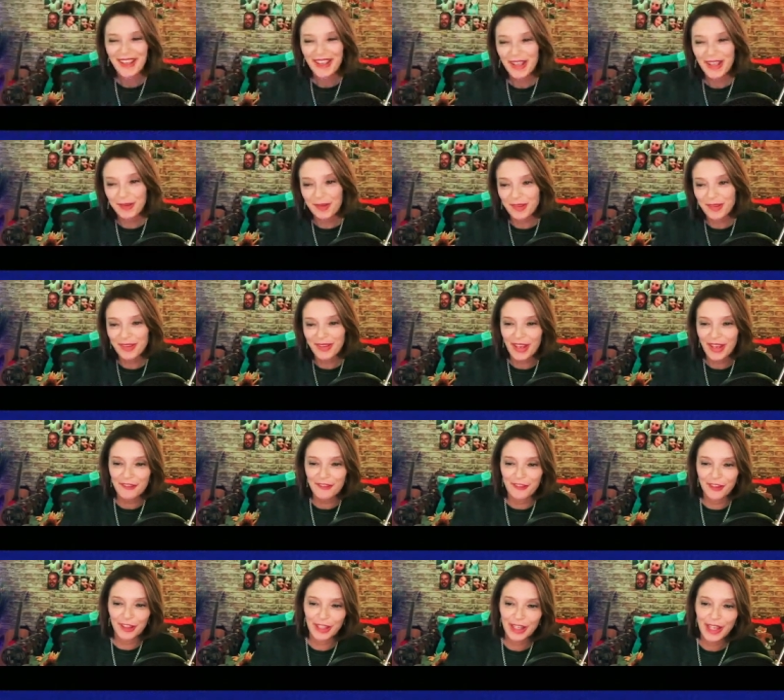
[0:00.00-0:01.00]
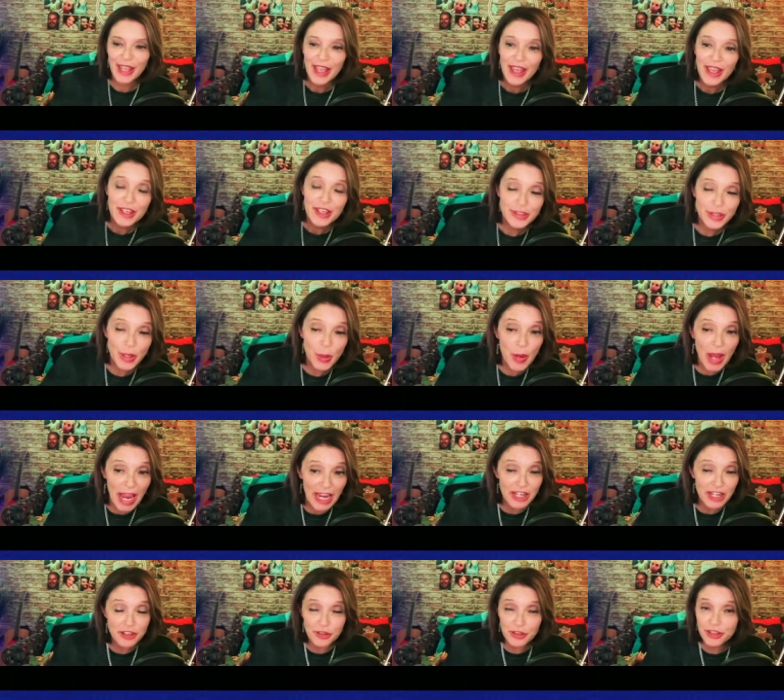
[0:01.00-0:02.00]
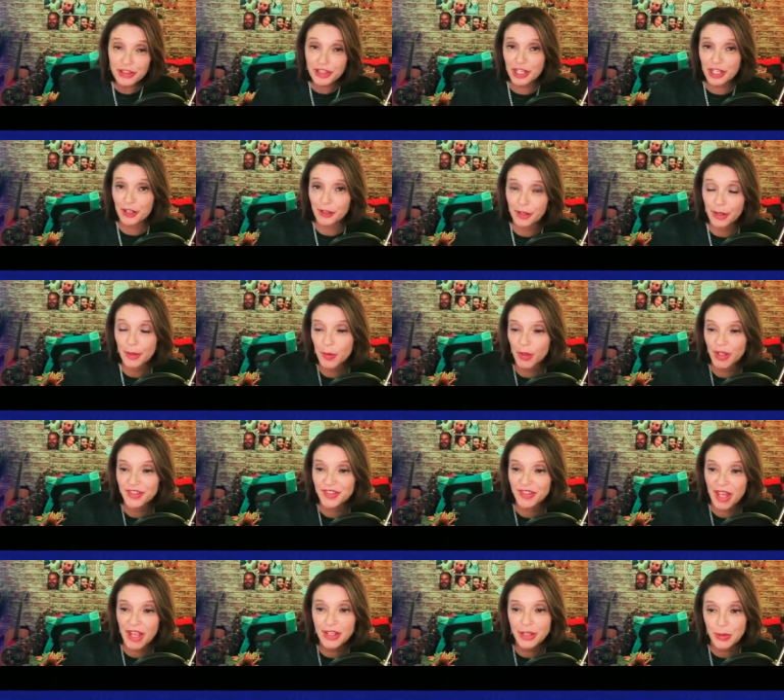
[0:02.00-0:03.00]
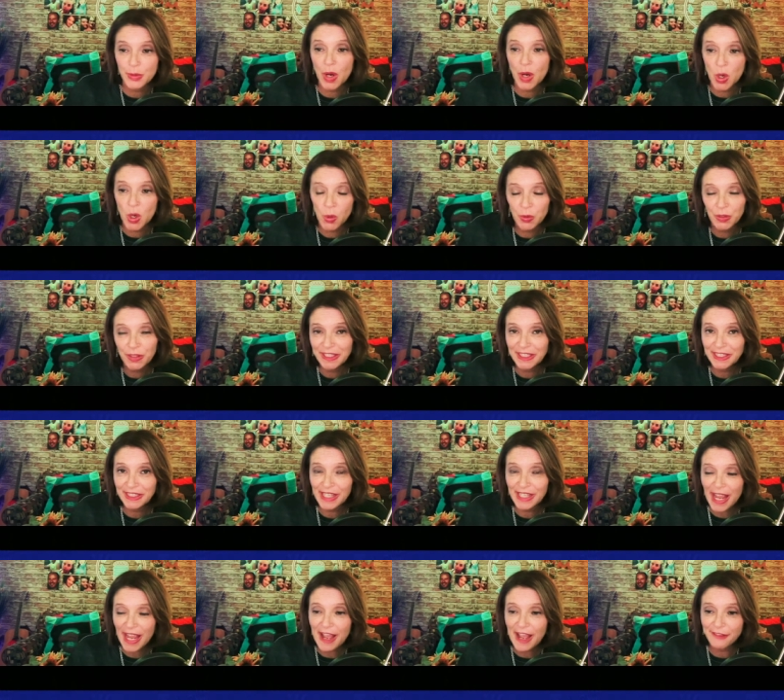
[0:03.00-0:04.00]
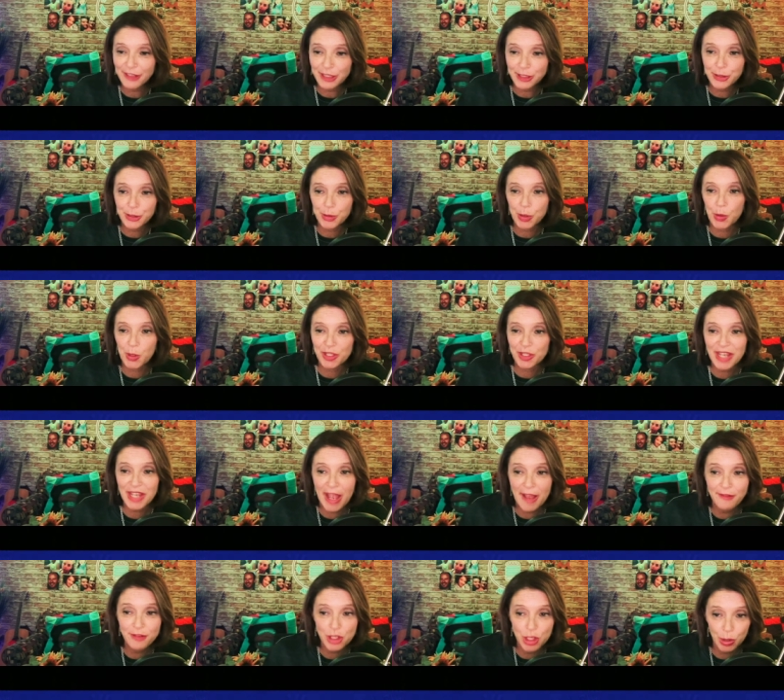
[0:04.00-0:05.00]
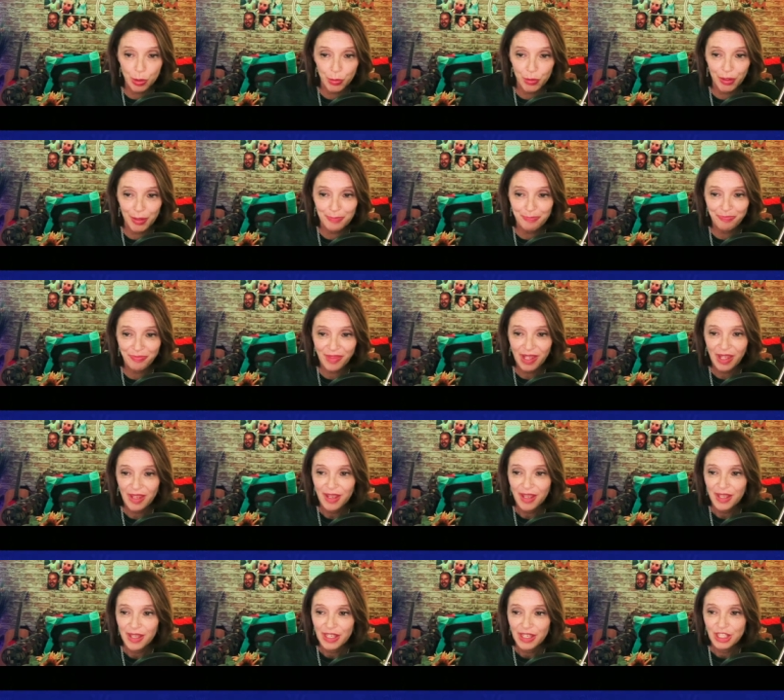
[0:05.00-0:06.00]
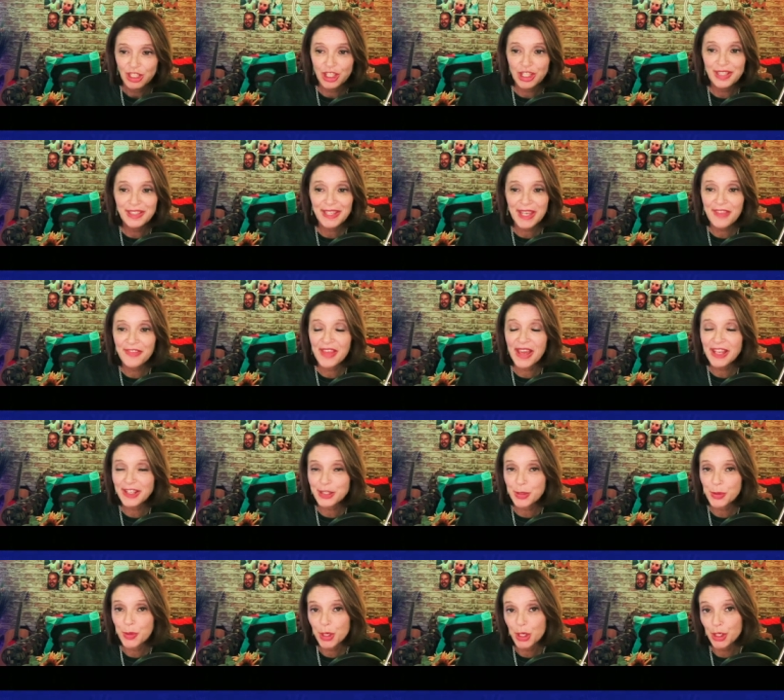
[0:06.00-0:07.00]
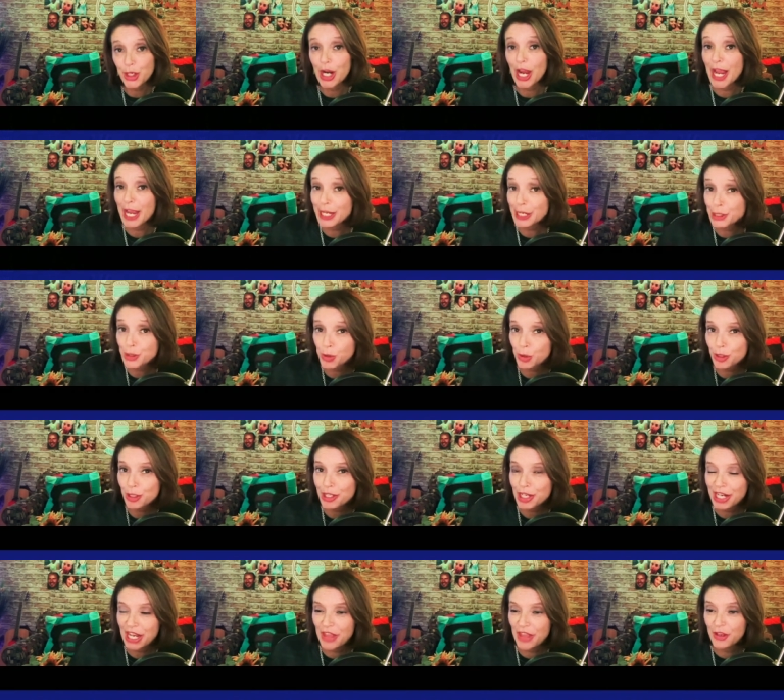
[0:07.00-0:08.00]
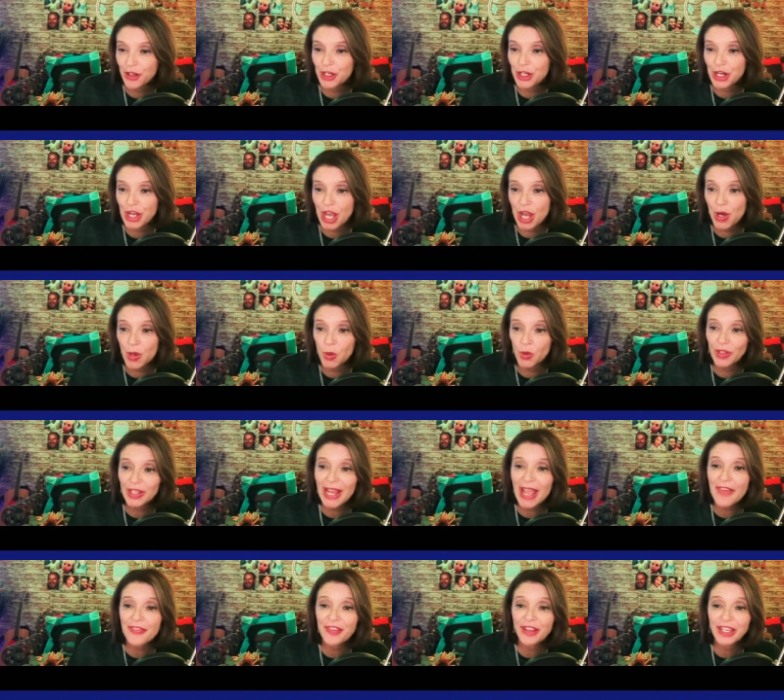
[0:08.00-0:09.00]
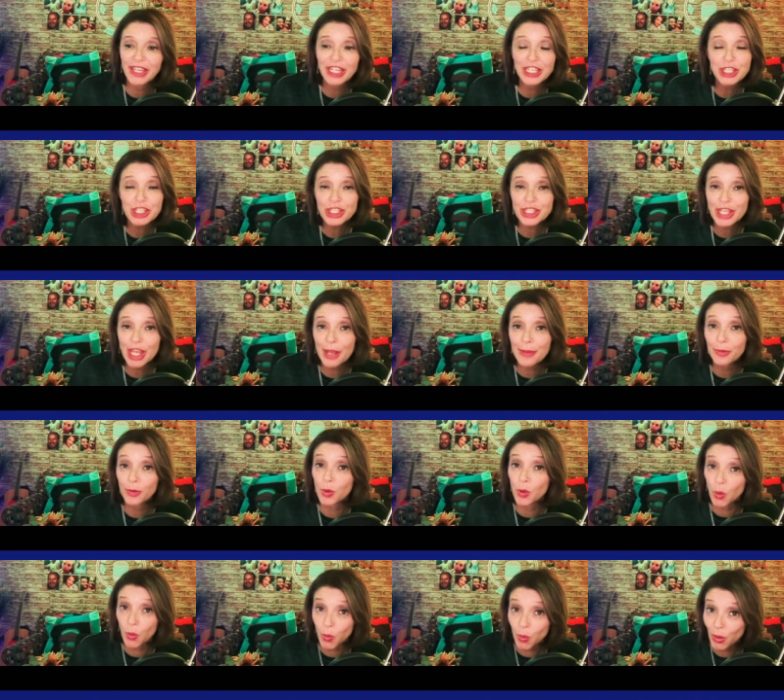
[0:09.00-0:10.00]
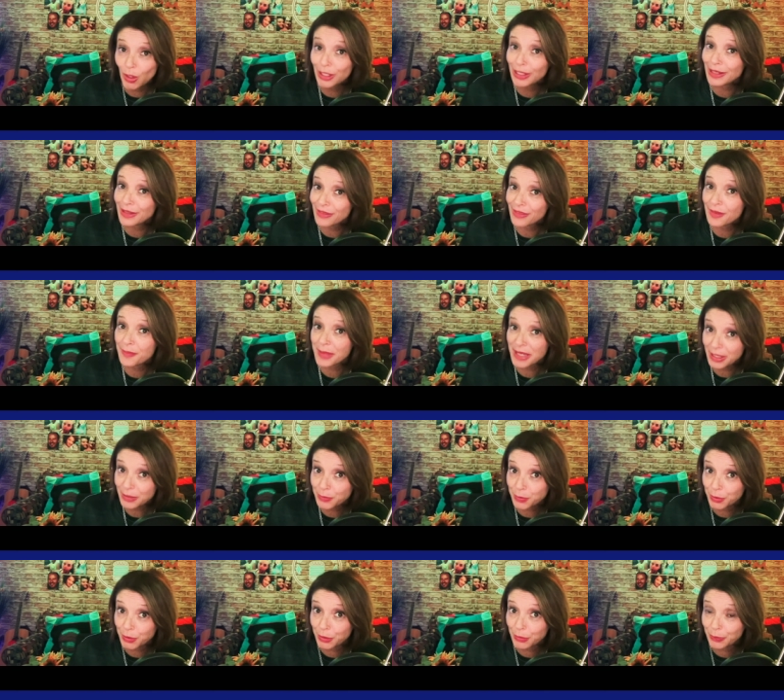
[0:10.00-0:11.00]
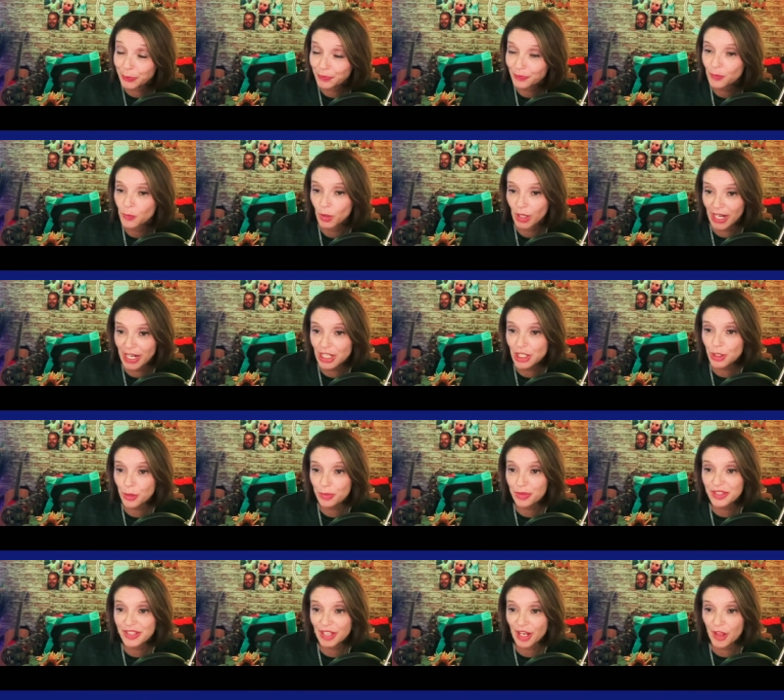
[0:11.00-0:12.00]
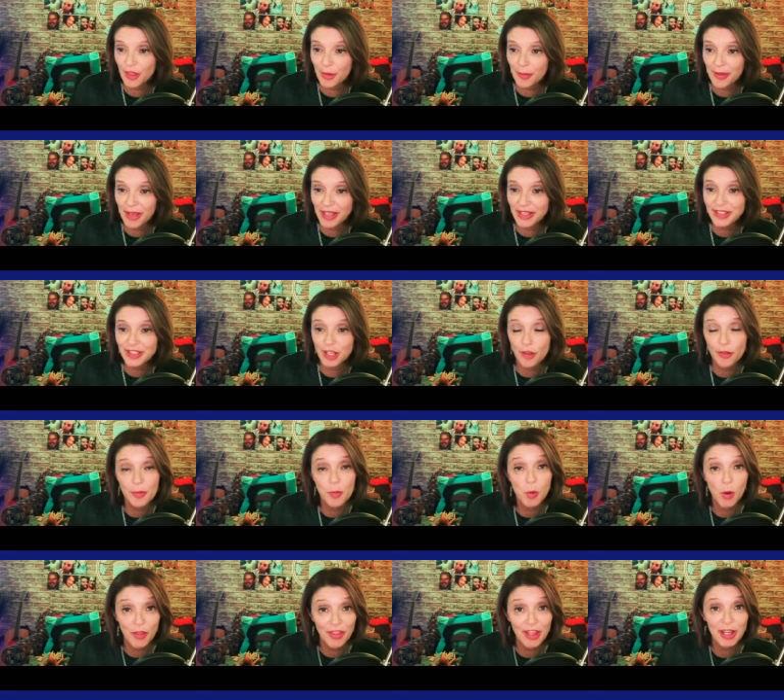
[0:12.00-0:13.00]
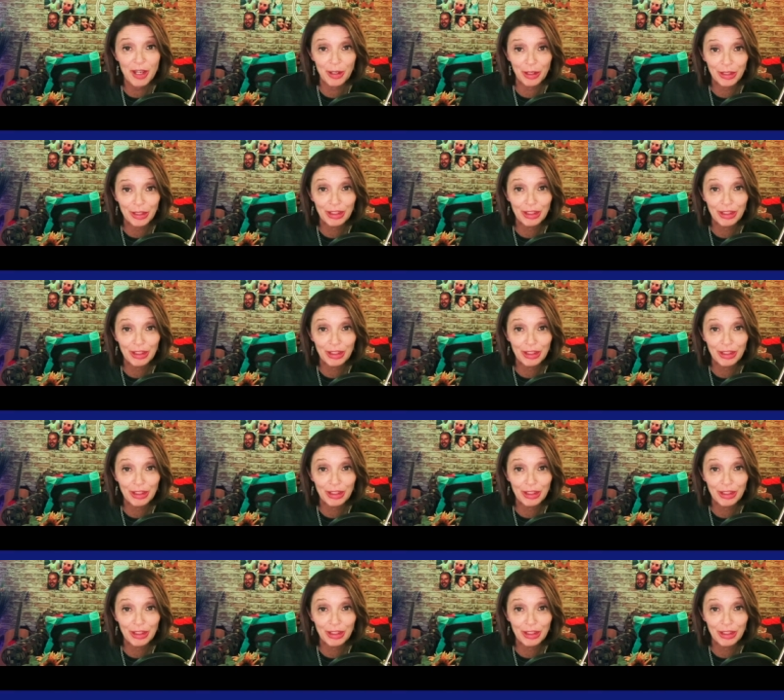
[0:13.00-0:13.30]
it was kind of funny. So Angela's theory was that you only have intercourse to have children. She said that to her and George together, not only at the kitchen table or in the bedroom, where Angela would sit on the bed and tell them what they could not